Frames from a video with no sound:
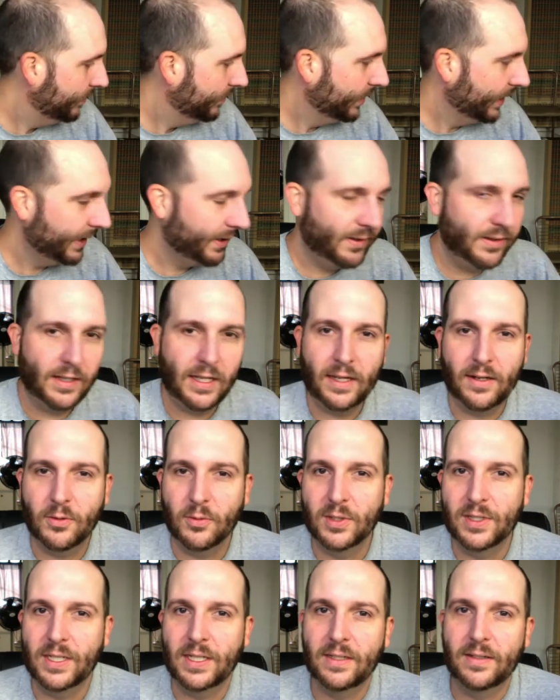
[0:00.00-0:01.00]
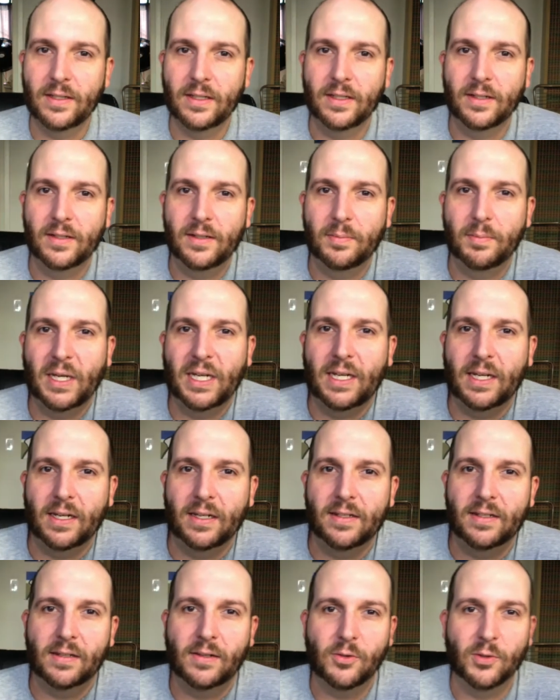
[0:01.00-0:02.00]
Other than that, it was easy. It's making a
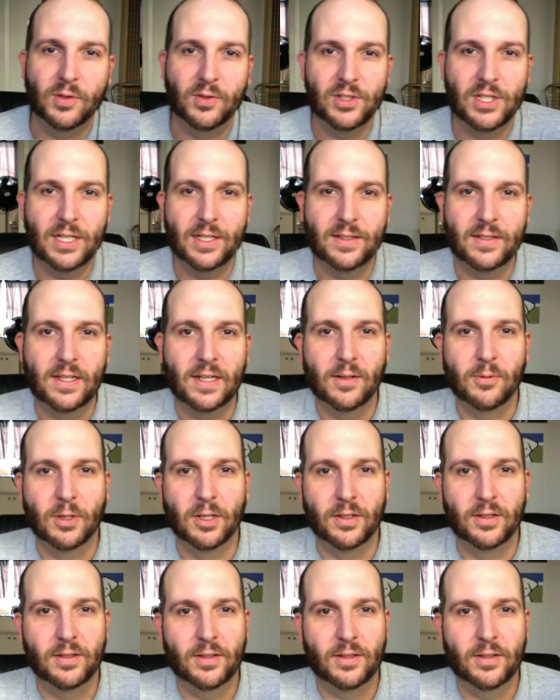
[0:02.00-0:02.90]
grilled cheese sandwich,